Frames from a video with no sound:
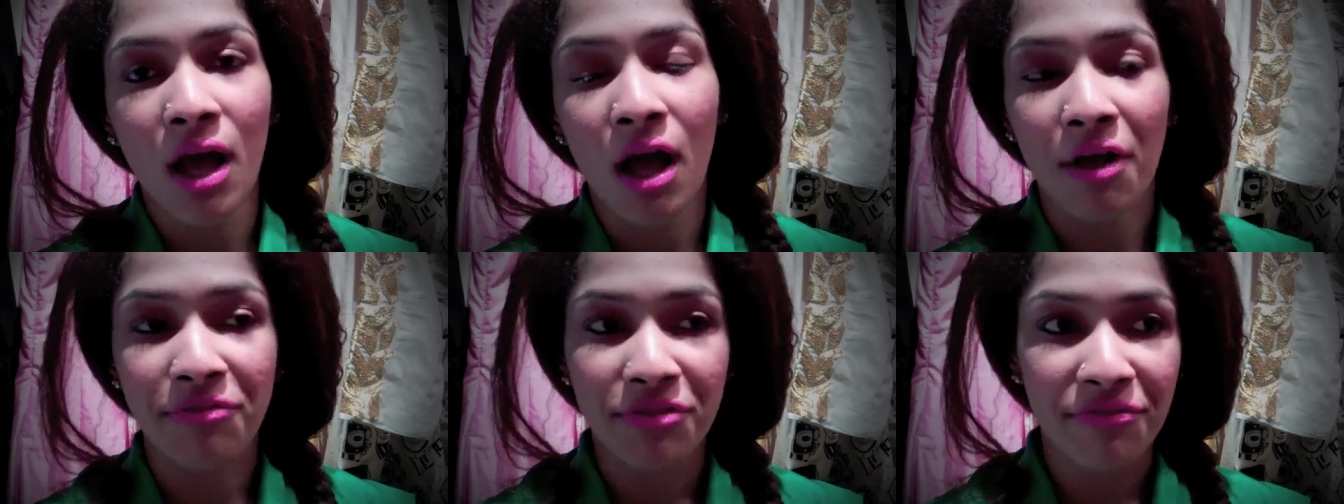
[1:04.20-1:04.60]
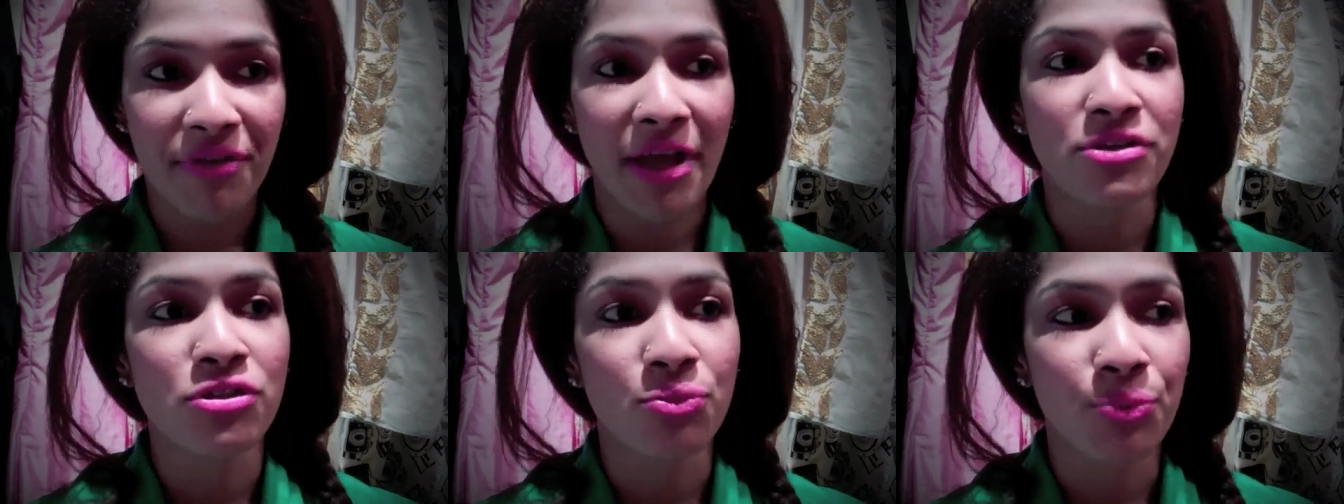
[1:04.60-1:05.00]
after
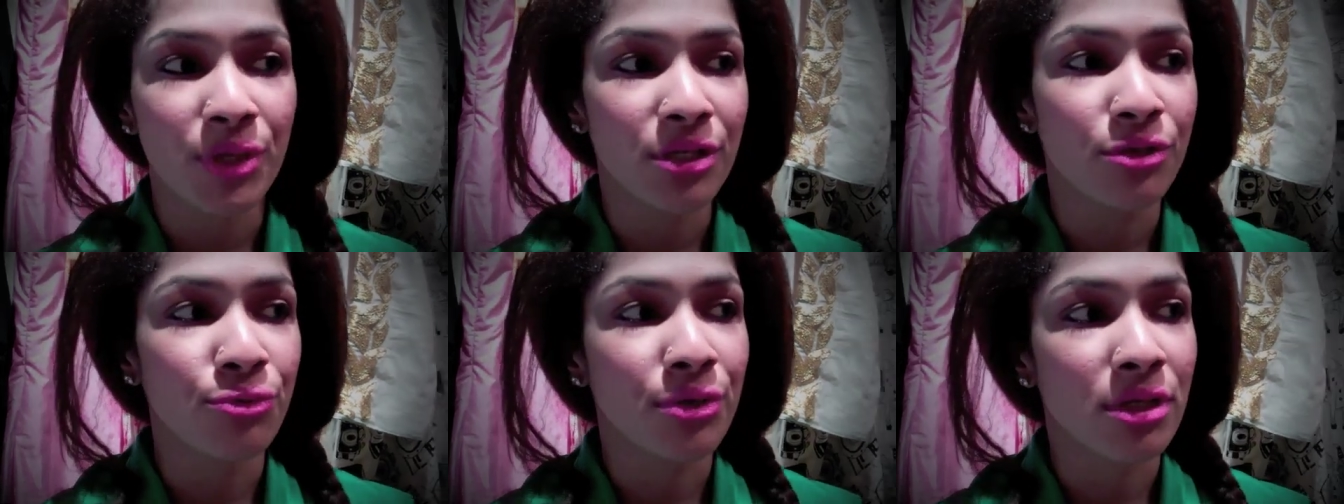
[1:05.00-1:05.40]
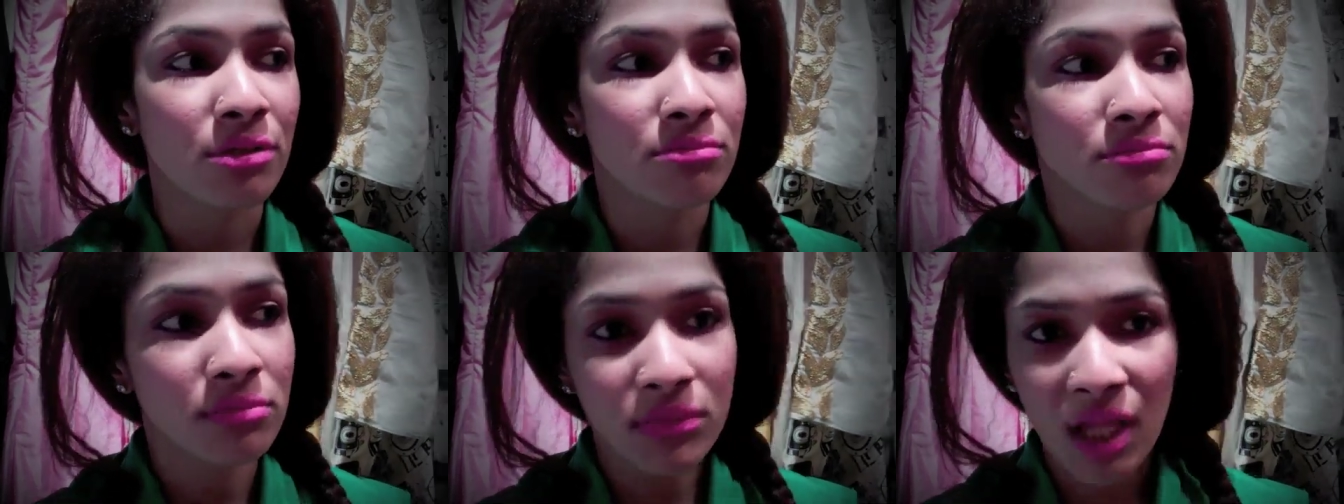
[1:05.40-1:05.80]
Fashion Week you
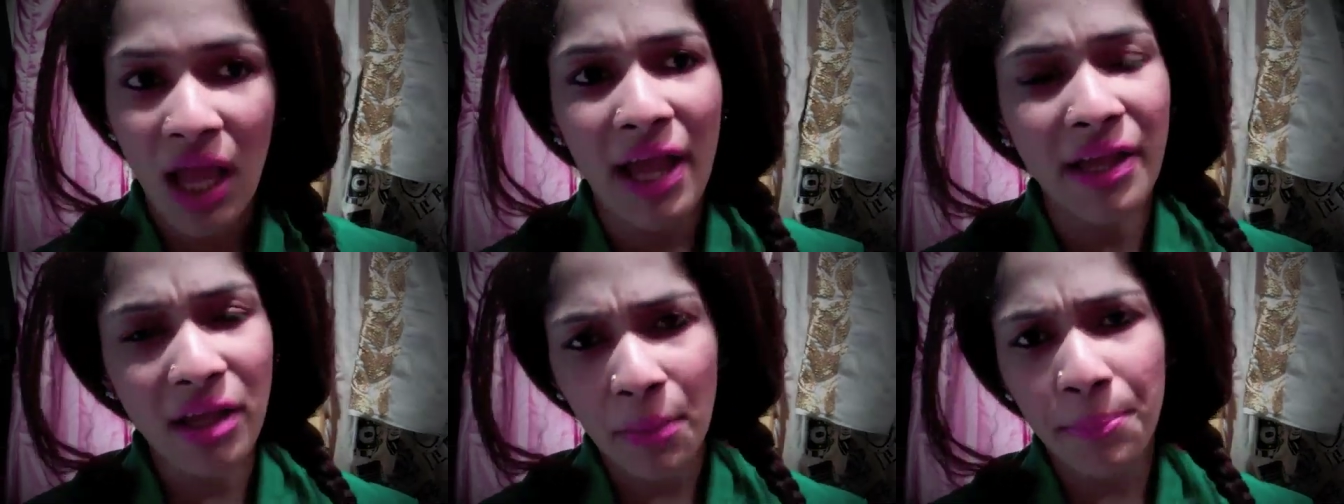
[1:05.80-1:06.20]
can hike